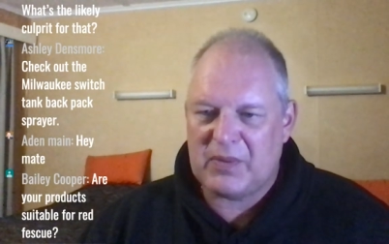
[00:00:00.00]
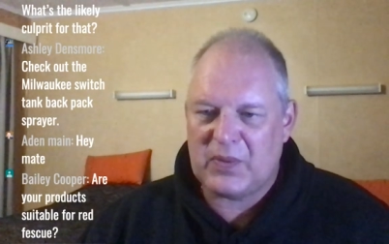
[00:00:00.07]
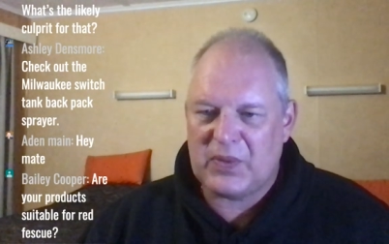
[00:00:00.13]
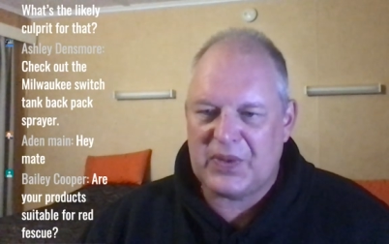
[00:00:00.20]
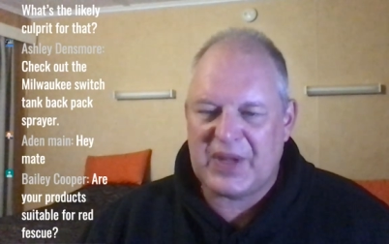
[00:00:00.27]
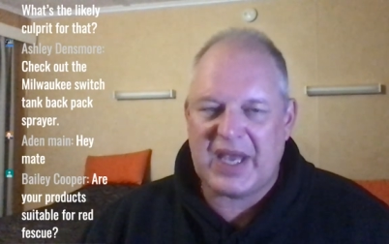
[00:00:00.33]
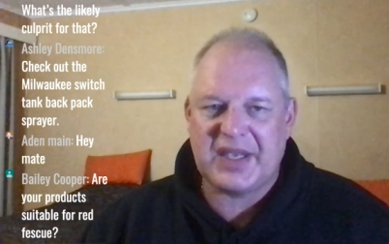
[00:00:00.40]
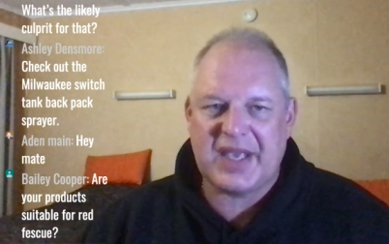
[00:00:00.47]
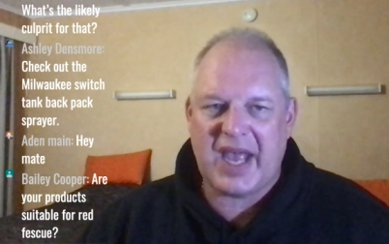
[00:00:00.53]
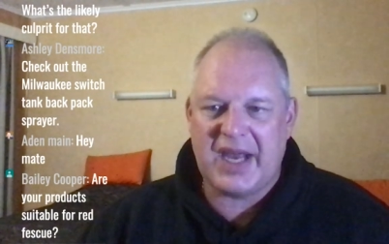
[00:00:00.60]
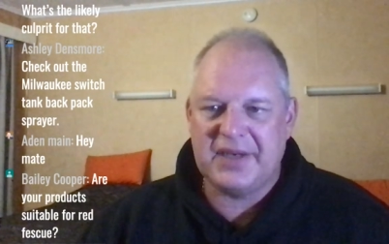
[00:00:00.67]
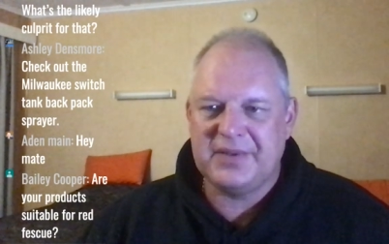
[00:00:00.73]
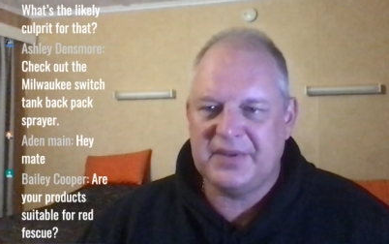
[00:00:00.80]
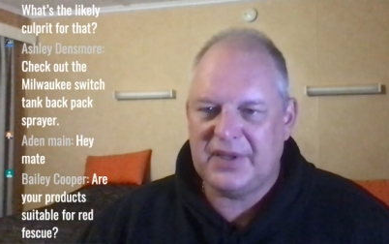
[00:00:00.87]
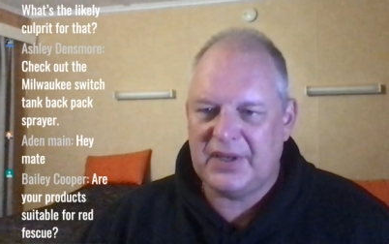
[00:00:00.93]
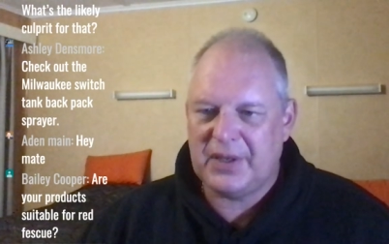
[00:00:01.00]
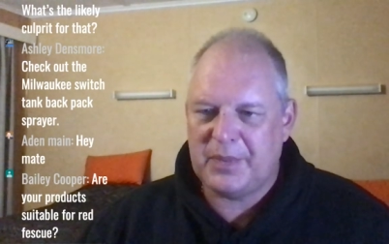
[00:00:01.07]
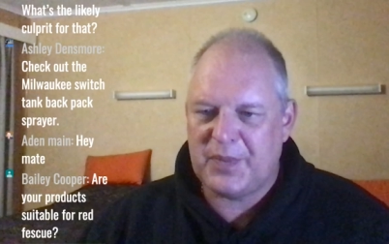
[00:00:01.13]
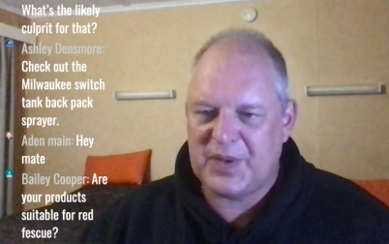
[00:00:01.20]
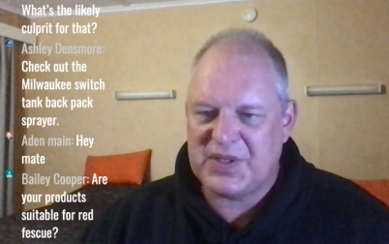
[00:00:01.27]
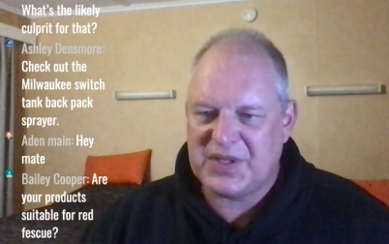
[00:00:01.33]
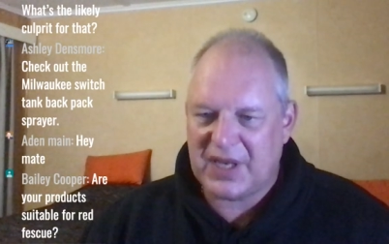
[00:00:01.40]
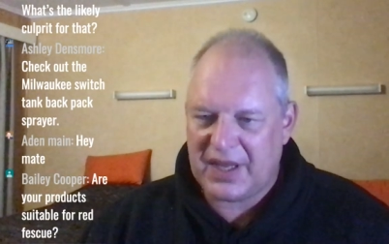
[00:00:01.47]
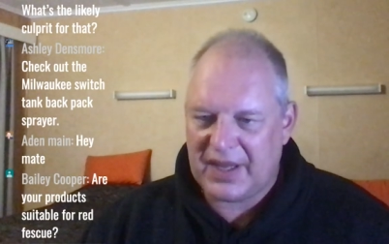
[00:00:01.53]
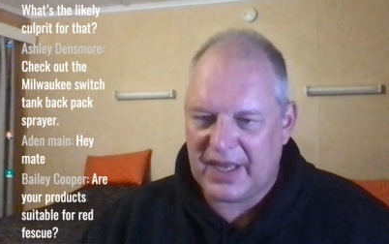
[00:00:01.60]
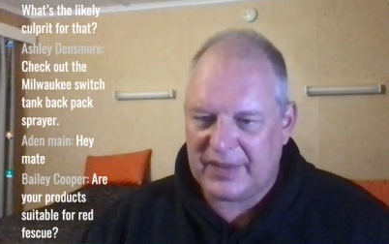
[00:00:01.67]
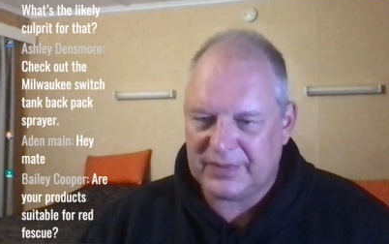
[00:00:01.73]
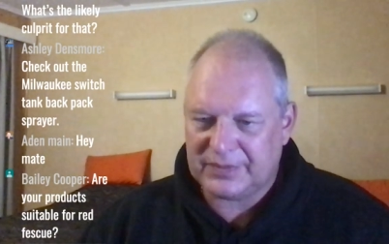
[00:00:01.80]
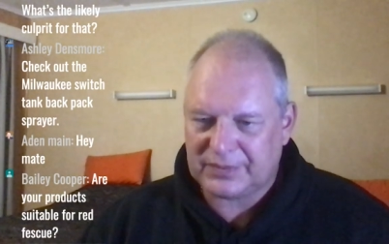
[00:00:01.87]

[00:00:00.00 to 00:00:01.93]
Well, thank you, Aidan. I appreciate that.